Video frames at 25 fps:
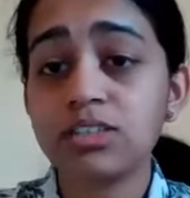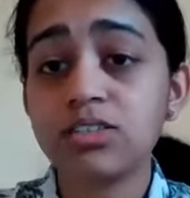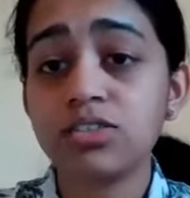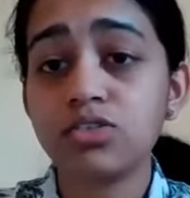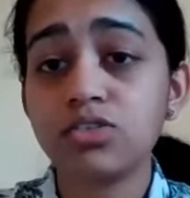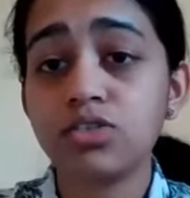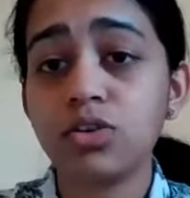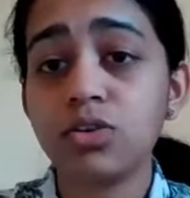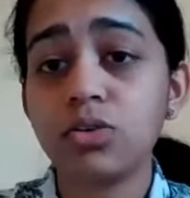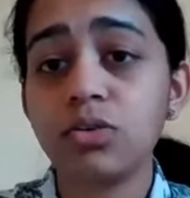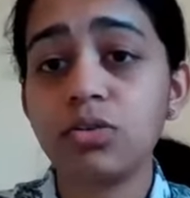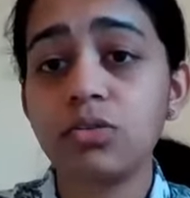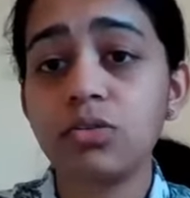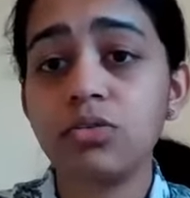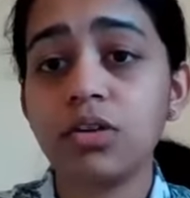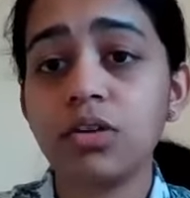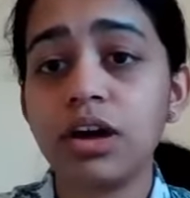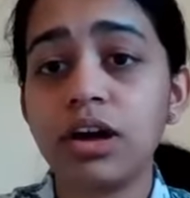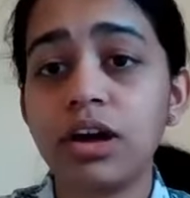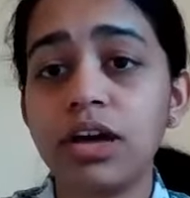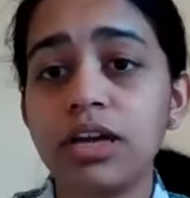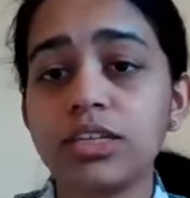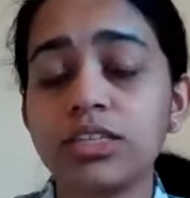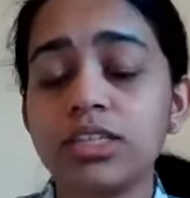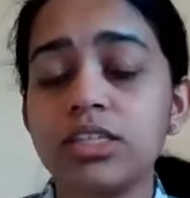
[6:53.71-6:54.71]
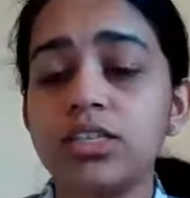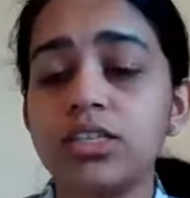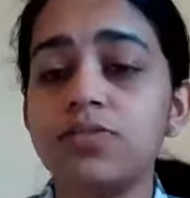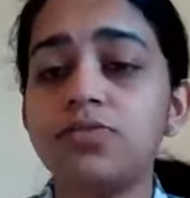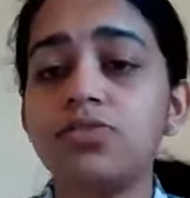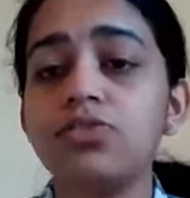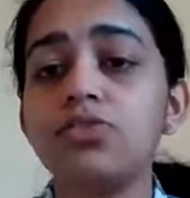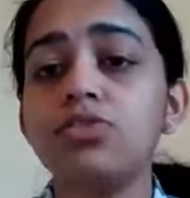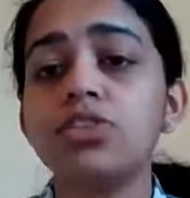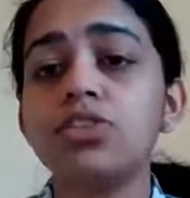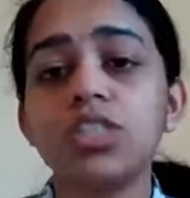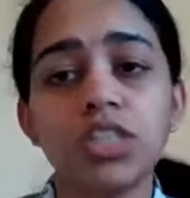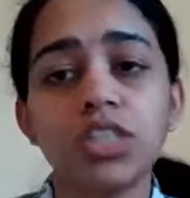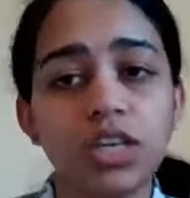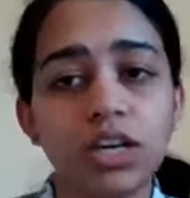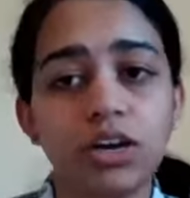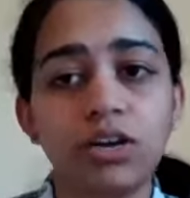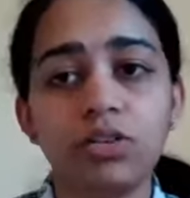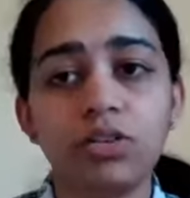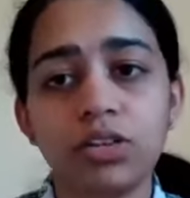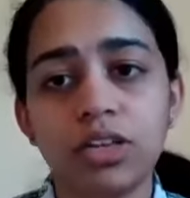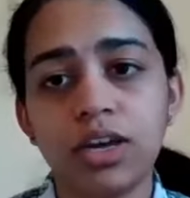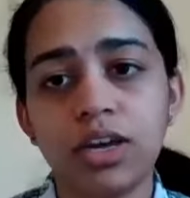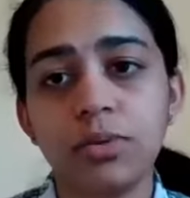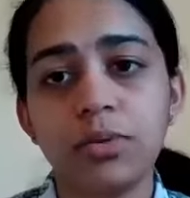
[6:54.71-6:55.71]
So as the future
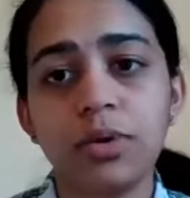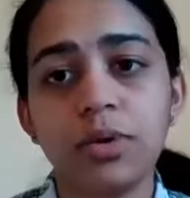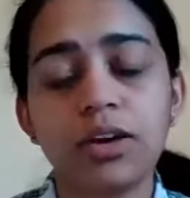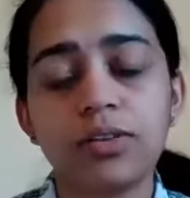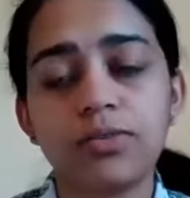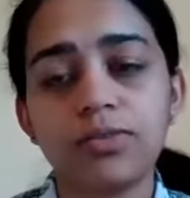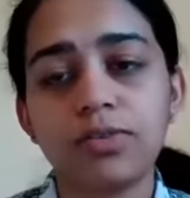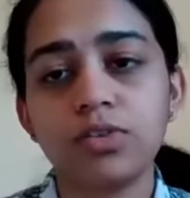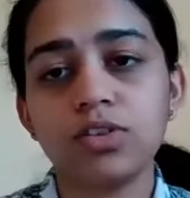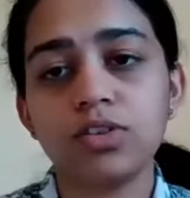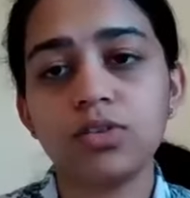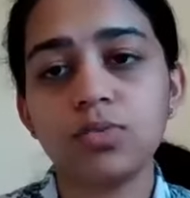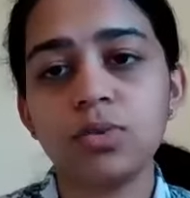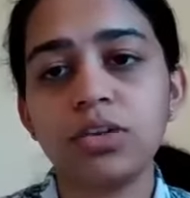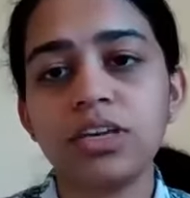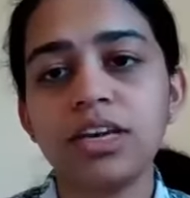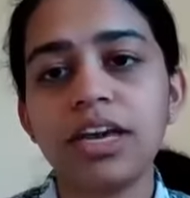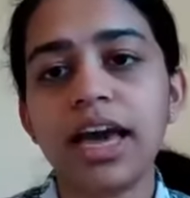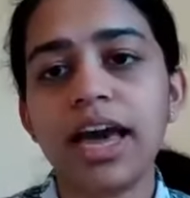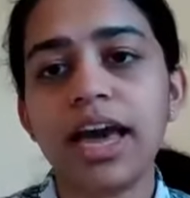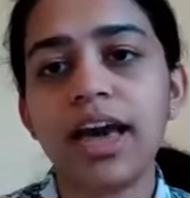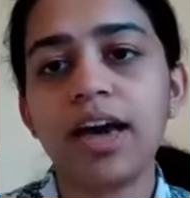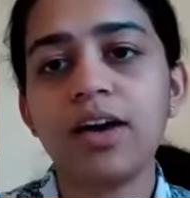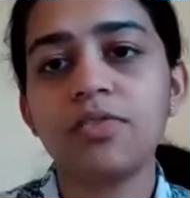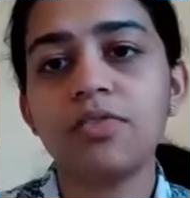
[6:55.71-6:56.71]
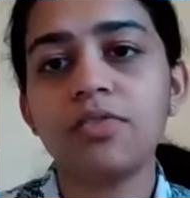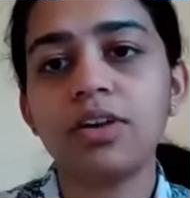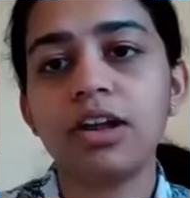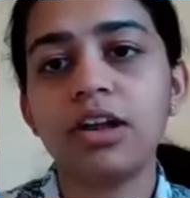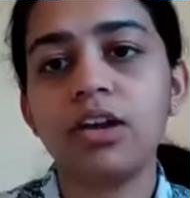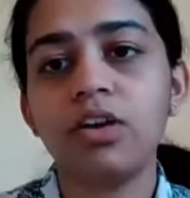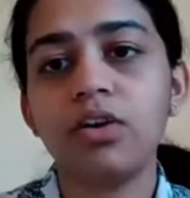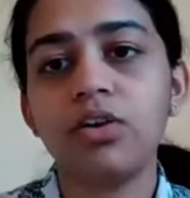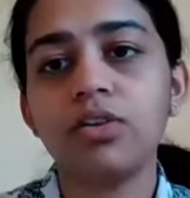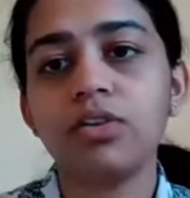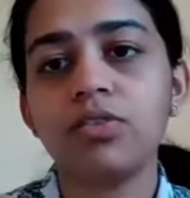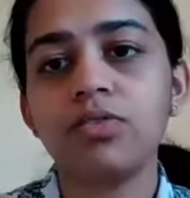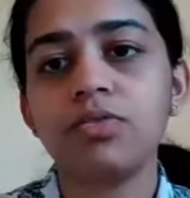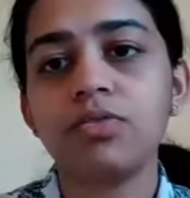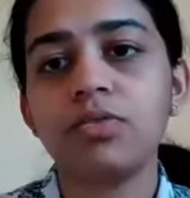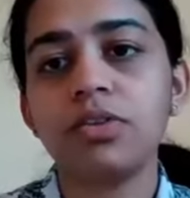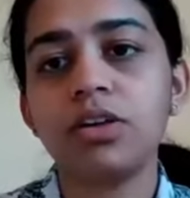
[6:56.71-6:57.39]
healthcare workforce, we have a lot of